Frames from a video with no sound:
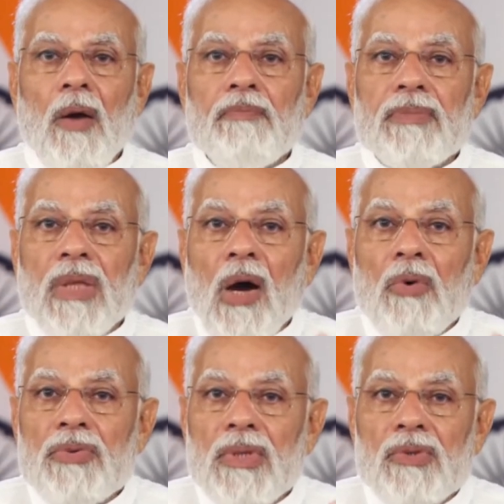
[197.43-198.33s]
of
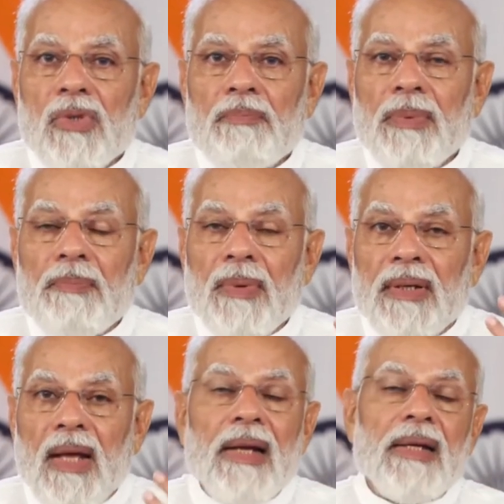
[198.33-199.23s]
thousands of people
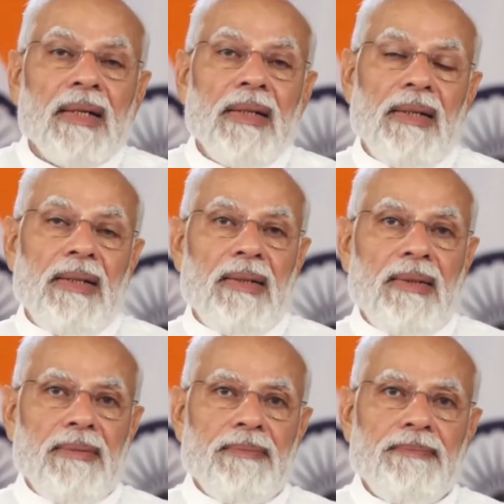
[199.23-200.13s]
directly.
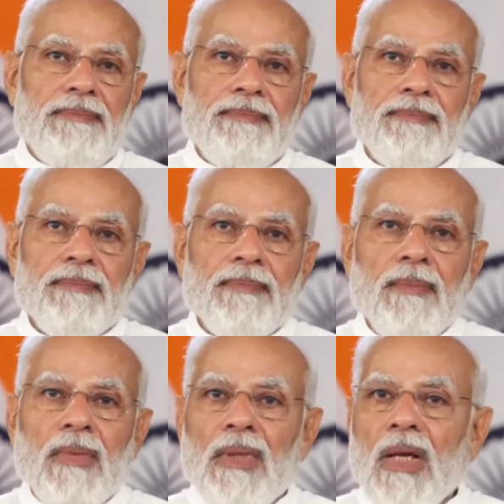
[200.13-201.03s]

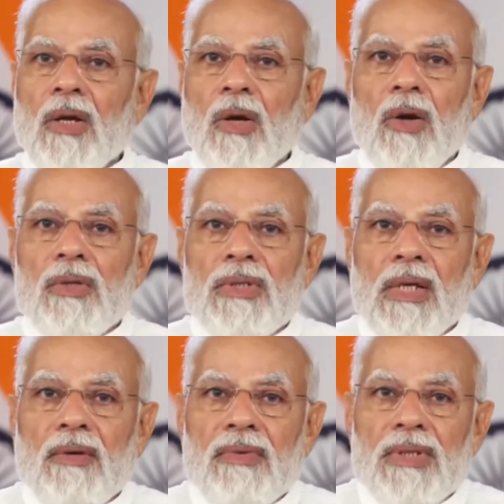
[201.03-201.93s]
The
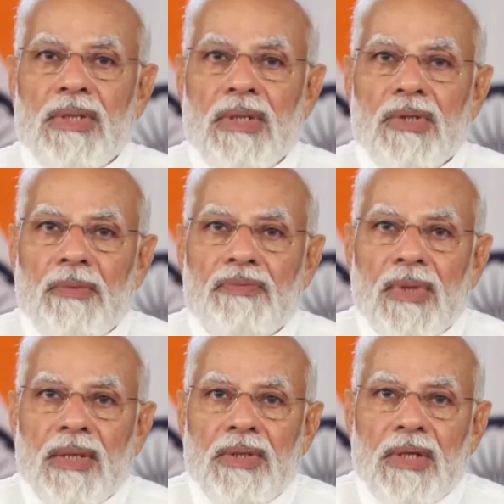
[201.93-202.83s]
consequences of
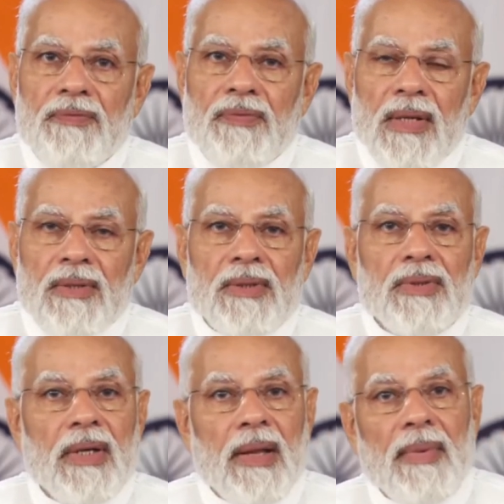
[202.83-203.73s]
such
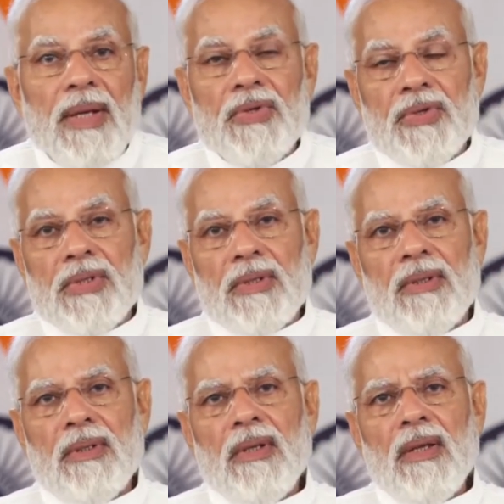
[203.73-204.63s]
infrastructure damage
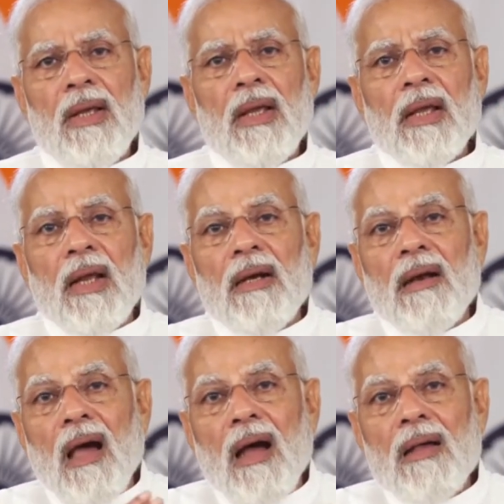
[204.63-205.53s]

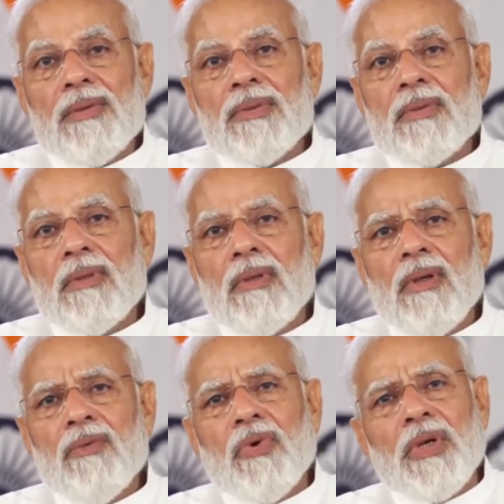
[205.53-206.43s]
can last
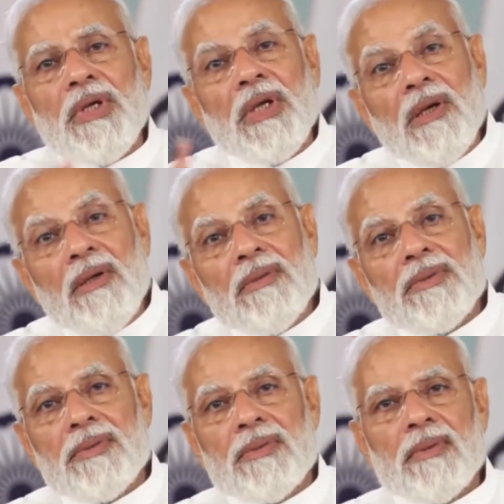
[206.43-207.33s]
for
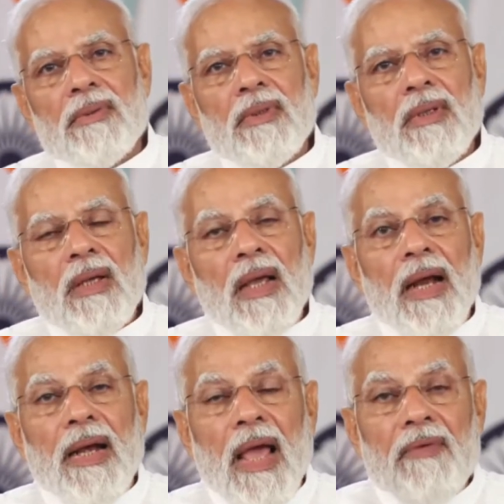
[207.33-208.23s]
years
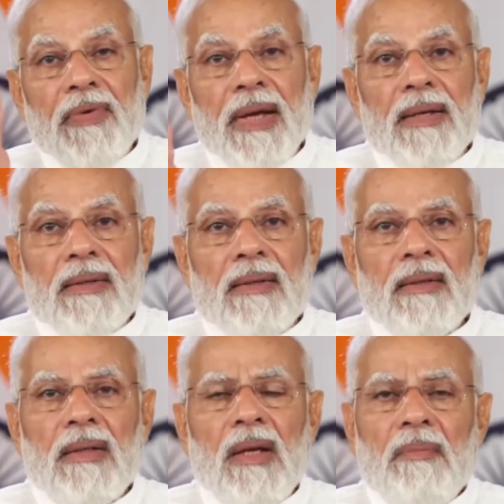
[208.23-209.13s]
and affect
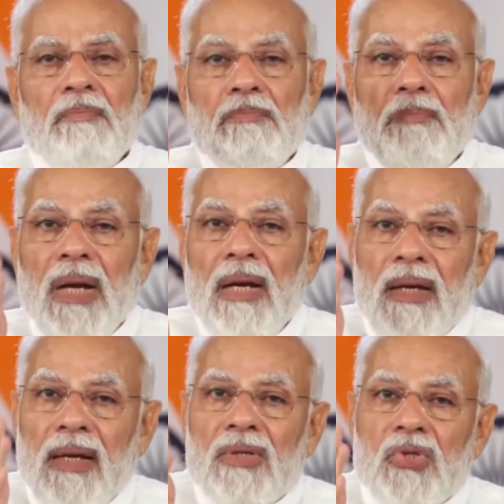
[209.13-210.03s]

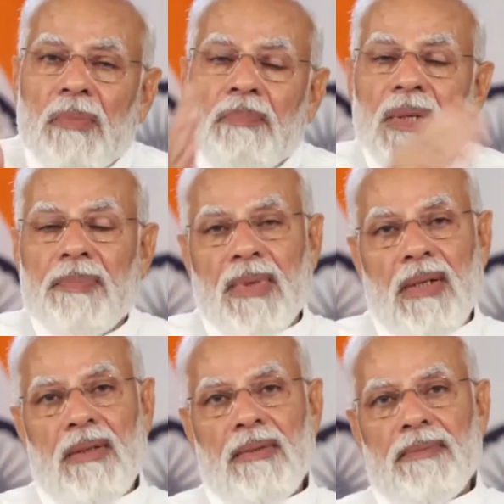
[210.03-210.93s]
millions of people.